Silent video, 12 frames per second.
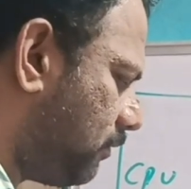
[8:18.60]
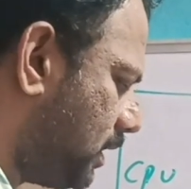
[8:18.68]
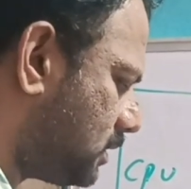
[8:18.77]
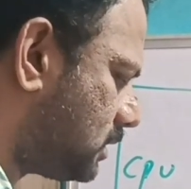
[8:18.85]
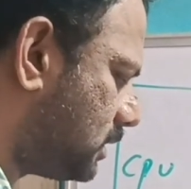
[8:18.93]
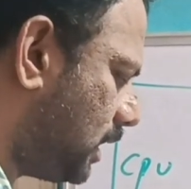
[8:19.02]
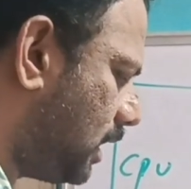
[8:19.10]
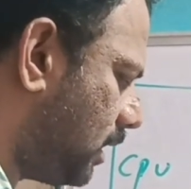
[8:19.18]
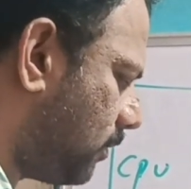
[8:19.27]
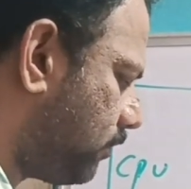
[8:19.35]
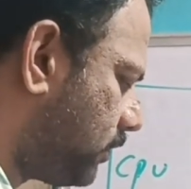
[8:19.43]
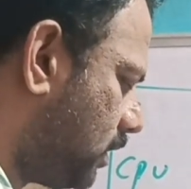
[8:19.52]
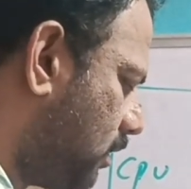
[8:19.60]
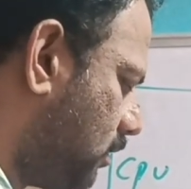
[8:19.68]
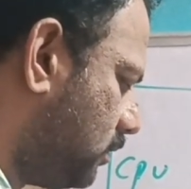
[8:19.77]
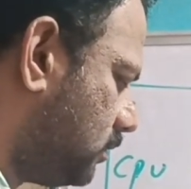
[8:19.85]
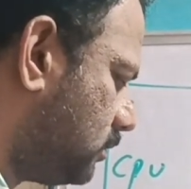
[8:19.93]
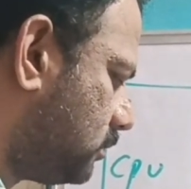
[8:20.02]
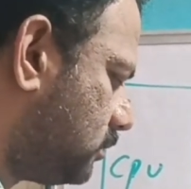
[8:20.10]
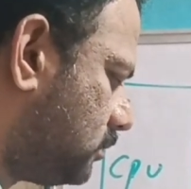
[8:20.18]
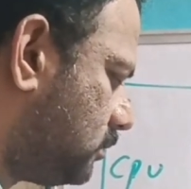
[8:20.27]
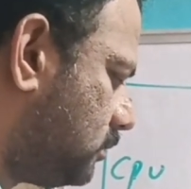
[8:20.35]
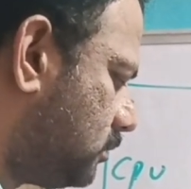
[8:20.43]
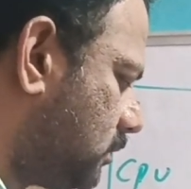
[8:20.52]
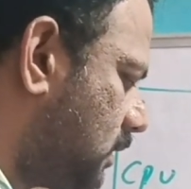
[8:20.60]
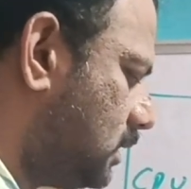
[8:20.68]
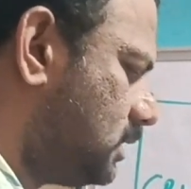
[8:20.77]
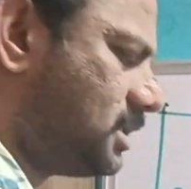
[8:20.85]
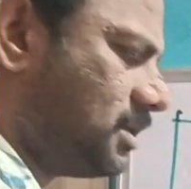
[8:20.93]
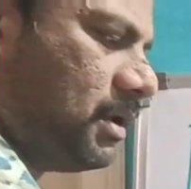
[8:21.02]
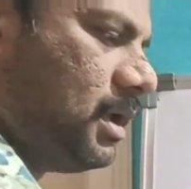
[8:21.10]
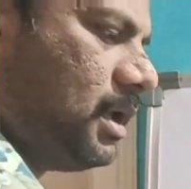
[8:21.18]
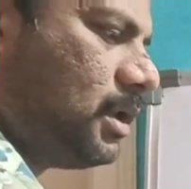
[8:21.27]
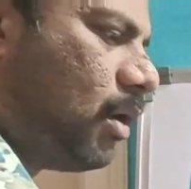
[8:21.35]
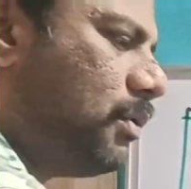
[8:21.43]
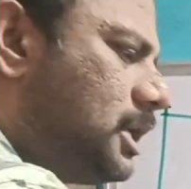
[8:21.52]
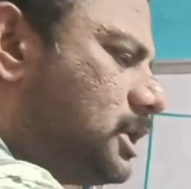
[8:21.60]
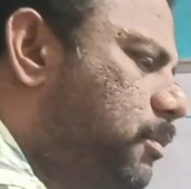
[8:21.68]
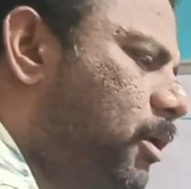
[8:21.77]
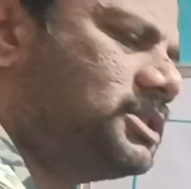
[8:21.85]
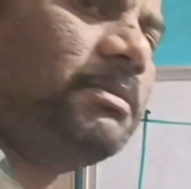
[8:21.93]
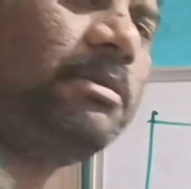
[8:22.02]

compare with, say, this one. So how it